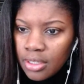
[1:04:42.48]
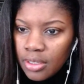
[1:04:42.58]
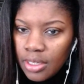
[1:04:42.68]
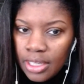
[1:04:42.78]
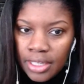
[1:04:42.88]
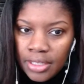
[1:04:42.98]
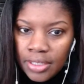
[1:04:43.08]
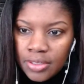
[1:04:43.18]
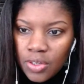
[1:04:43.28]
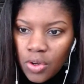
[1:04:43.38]

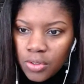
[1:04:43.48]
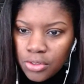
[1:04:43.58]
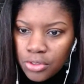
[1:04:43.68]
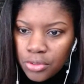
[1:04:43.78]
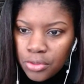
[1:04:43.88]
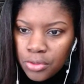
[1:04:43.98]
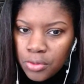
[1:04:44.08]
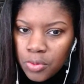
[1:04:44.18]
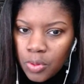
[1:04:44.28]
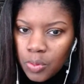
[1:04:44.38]
And
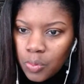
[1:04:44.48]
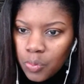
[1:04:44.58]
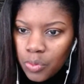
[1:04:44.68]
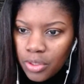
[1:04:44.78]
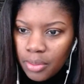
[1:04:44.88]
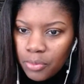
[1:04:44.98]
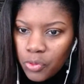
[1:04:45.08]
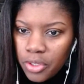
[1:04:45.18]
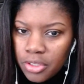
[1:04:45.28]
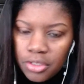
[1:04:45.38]
also what I'm
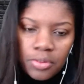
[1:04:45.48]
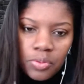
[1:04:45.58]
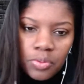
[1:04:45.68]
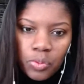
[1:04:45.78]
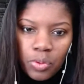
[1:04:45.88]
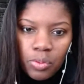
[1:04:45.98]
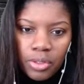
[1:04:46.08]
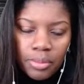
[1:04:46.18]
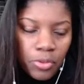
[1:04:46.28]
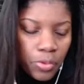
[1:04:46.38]
going
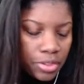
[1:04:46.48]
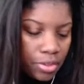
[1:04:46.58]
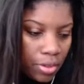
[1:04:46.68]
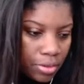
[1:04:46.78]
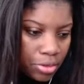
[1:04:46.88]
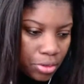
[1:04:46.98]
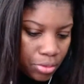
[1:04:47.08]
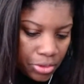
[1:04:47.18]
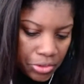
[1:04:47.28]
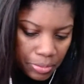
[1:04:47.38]
to also,
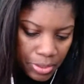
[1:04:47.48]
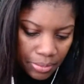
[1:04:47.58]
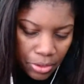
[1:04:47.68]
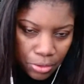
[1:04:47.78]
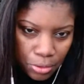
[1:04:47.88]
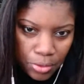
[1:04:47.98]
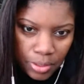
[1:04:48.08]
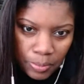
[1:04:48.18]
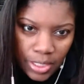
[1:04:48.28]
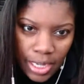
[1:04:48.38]
there's going to be something new that
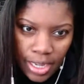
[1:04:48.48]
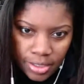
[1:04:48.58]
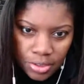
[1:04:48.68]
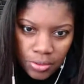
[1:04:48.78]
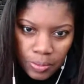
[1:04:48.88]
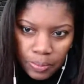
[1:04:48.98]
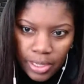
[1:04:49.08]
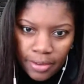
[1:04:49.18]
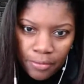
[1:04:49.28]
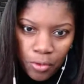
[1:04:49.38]
I'm going to add to the
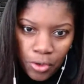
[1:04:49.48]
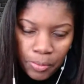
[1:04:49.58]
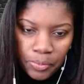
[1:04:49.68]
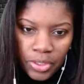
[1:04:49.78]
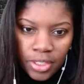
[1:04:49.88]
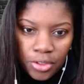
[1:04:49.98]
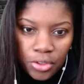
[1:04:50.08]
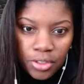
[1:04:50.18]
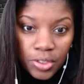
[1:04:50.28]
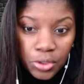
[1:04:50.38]
platform. You're
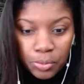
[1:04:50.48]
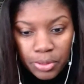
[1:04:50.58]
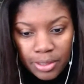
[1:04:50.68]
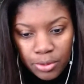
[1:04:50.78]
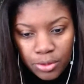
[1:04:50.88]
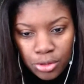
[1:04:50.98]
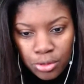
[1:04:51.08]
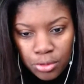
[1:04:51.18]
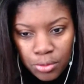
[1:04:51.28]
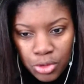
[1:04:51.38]
going to also be able
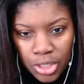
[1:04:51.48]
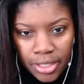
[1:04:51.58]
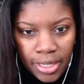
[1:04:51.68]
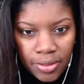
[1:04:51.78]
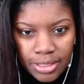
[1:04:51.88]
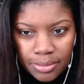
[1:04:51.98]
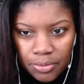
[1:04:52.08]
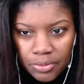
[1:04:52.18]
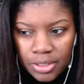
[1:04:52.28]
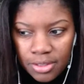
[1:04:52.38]
to check out some
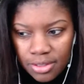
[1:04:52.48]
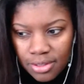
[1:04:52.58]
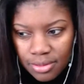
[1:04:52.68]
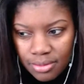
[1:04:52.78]
of these